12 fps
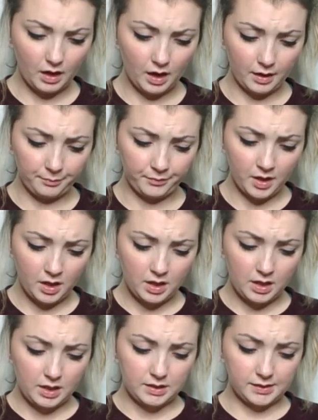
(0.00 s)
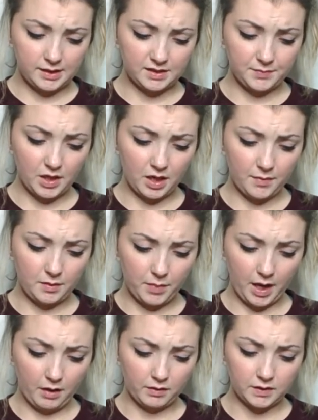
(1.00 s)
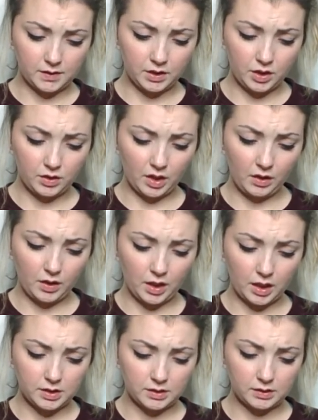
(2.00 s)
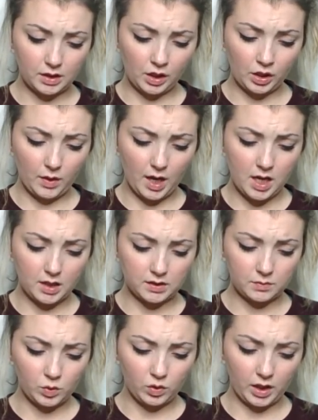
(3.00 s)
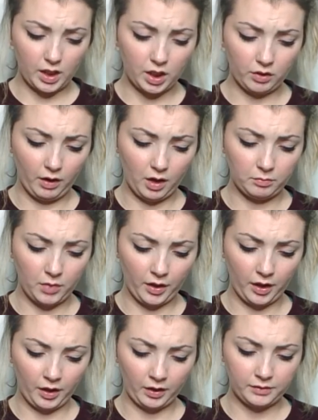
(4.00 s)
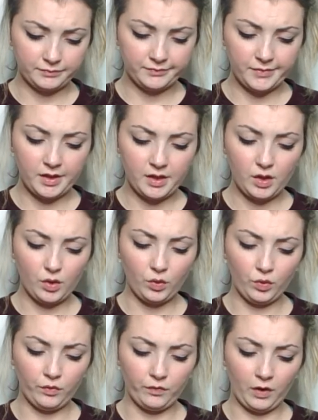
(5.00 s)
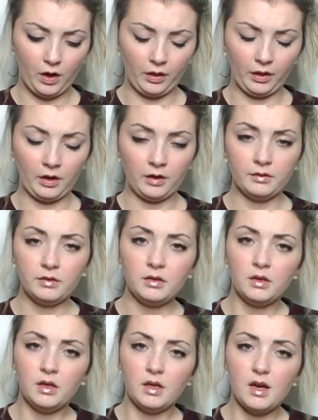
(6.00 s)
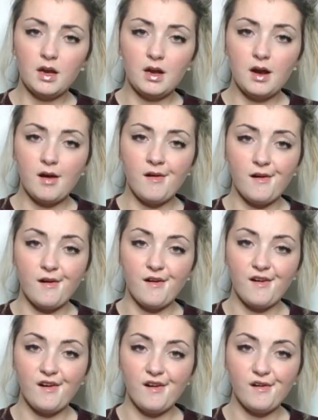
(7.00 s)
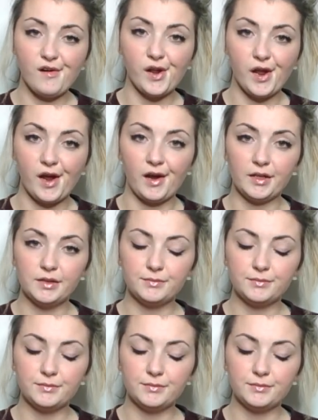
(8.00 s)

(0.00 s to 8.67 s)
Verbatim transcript: Um, since becoming parents, do you notice you act more like your own mother or father? Huh. Yeah.